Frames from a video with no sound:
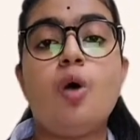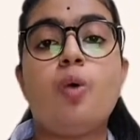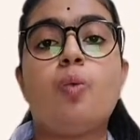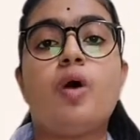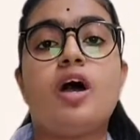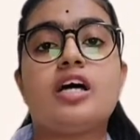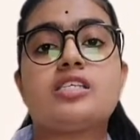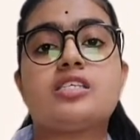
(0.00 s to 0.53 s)

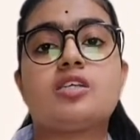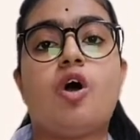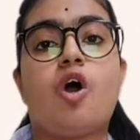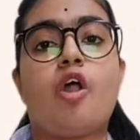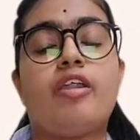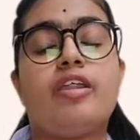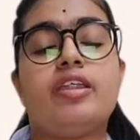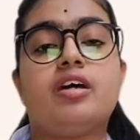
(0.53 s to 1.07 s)
was
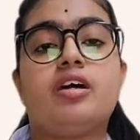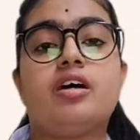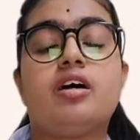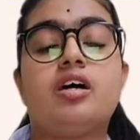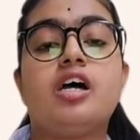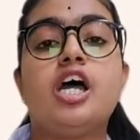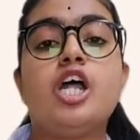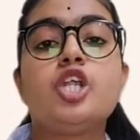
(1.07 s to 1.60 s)
on
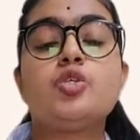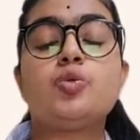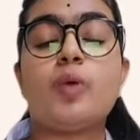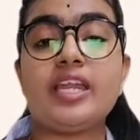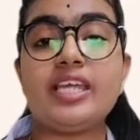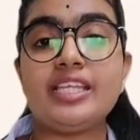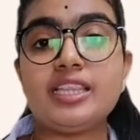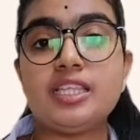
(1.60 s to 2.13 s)
the
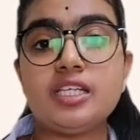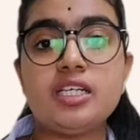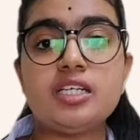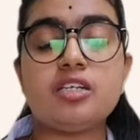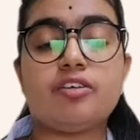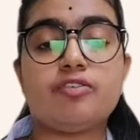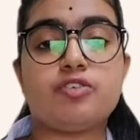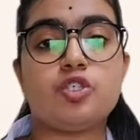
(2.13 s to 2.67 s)
23rd
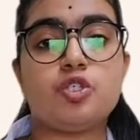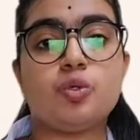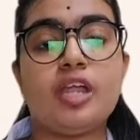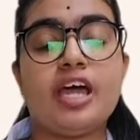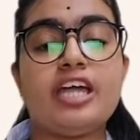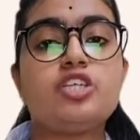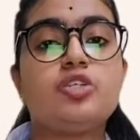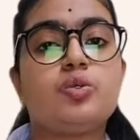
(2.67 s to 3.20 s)
of
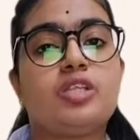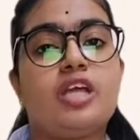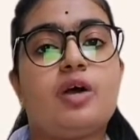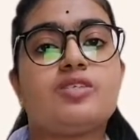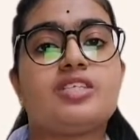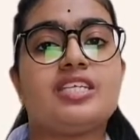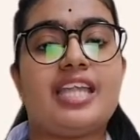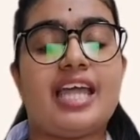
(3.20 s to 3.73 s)
July
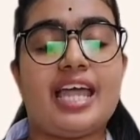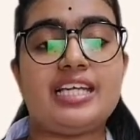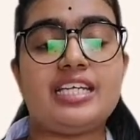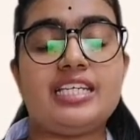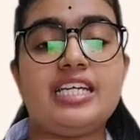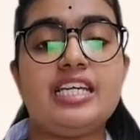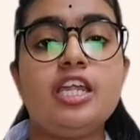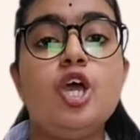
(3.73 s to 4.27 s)

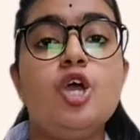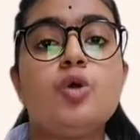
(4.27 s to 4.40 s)
2019,